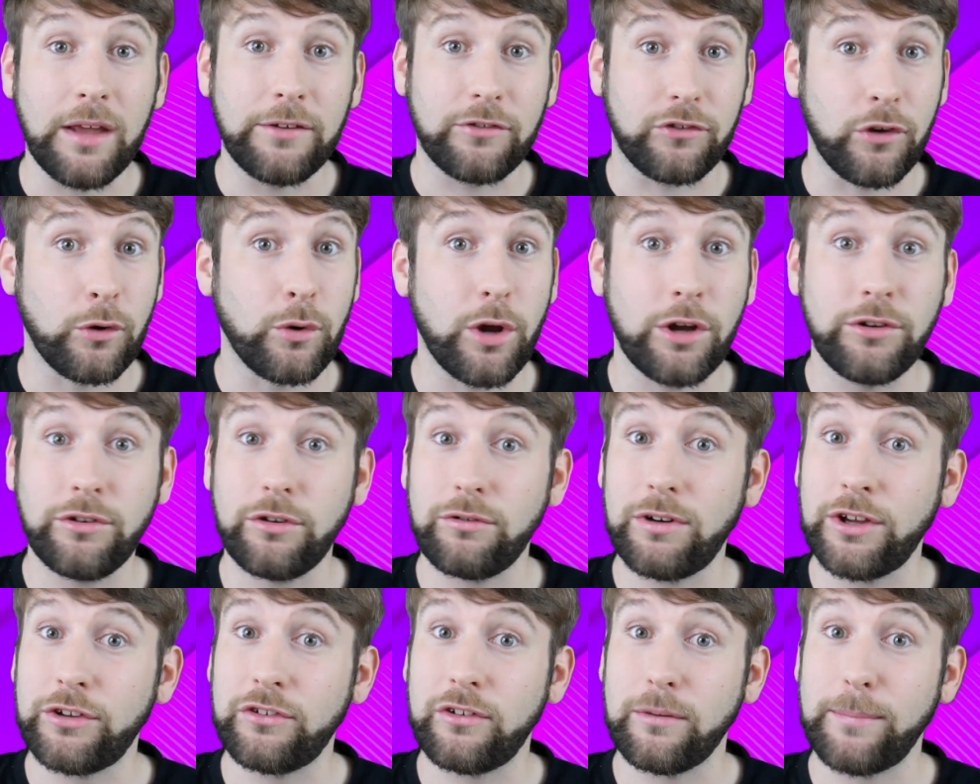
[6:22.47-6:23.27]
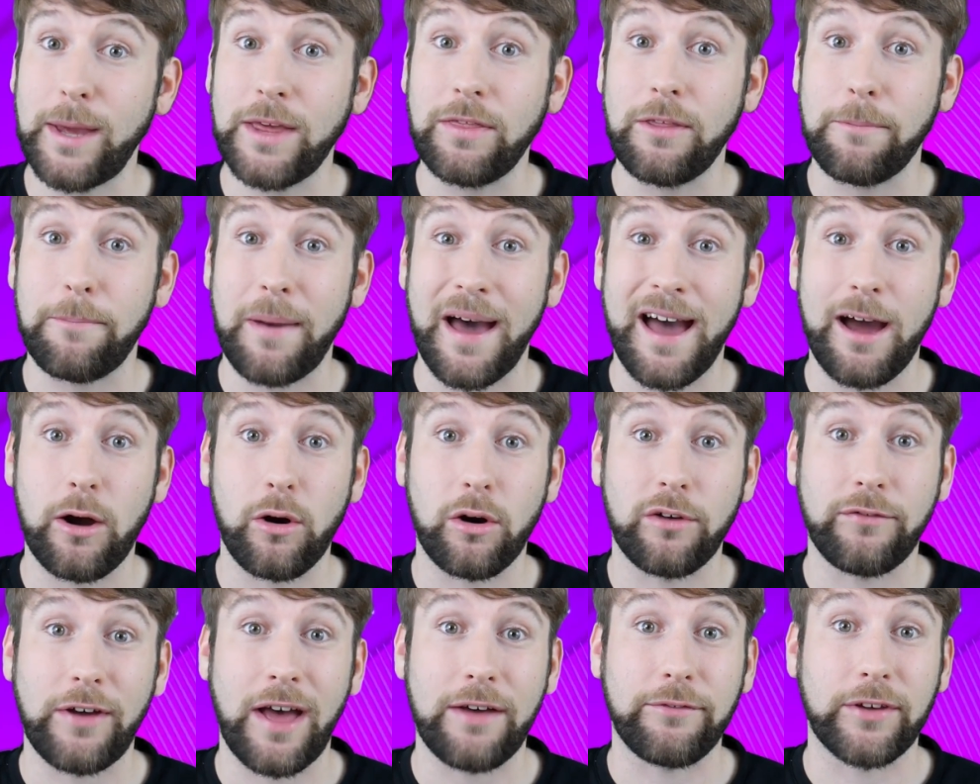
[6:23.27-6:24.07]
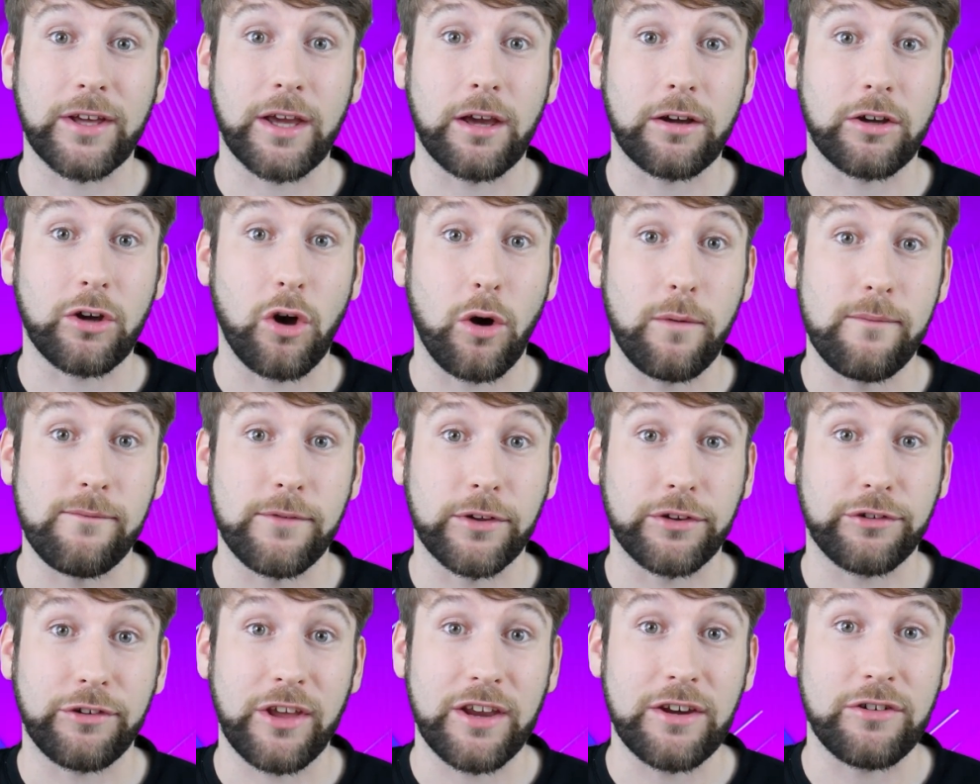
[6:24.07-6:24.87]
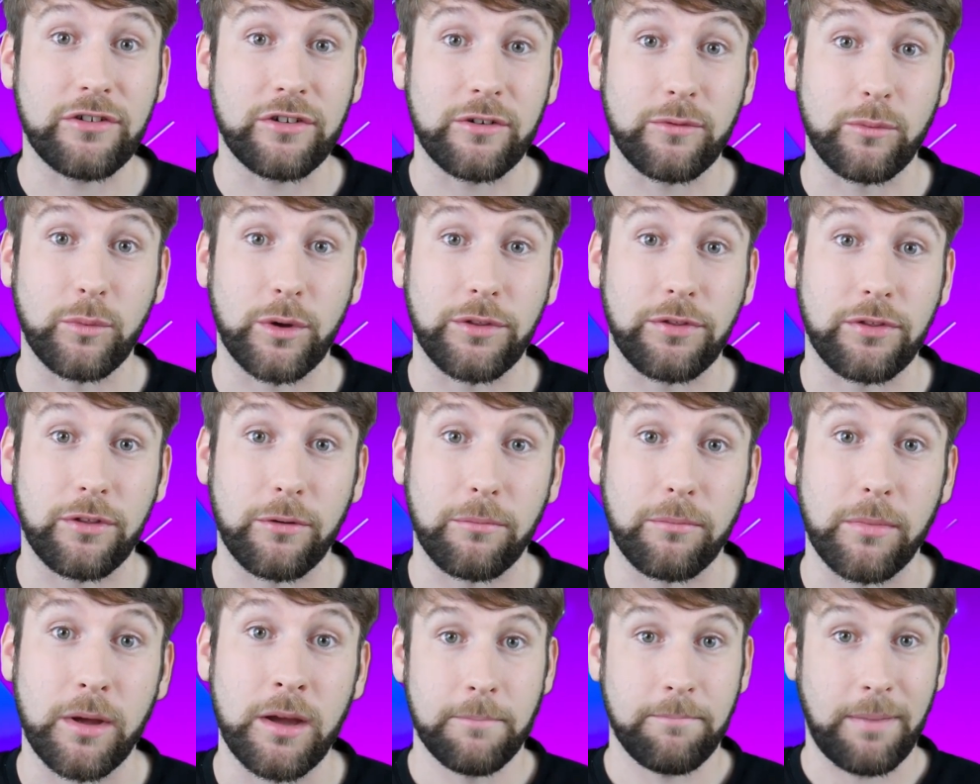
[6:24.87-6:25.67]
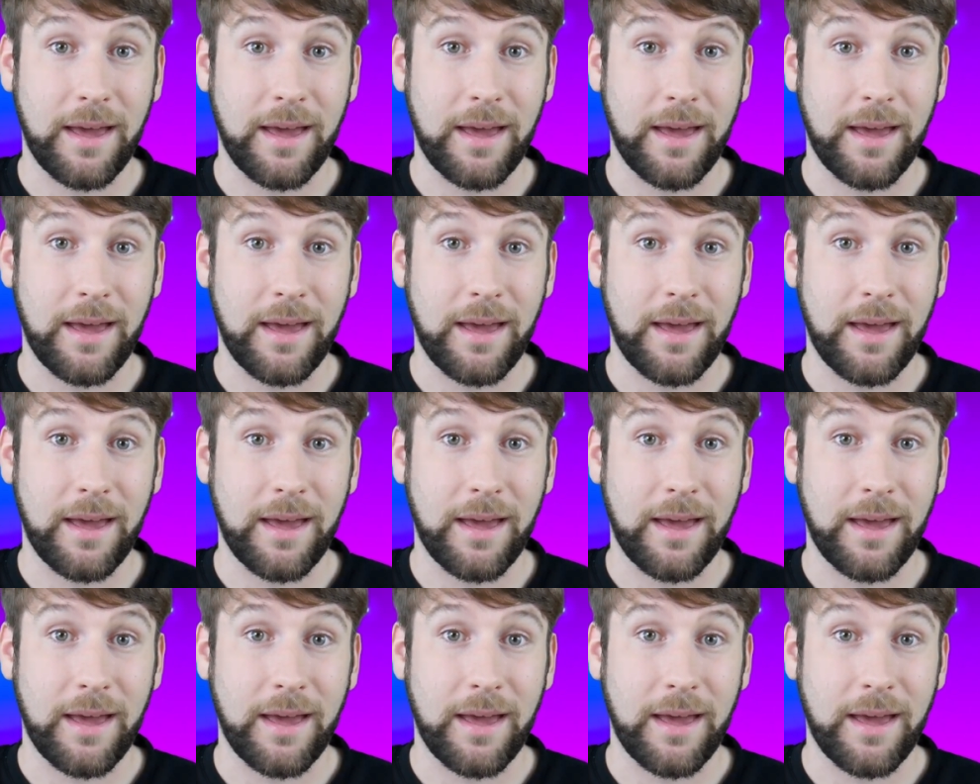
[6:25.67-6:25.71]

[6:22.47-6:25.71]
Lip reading: And don't underestimate the power of having a conversation with them.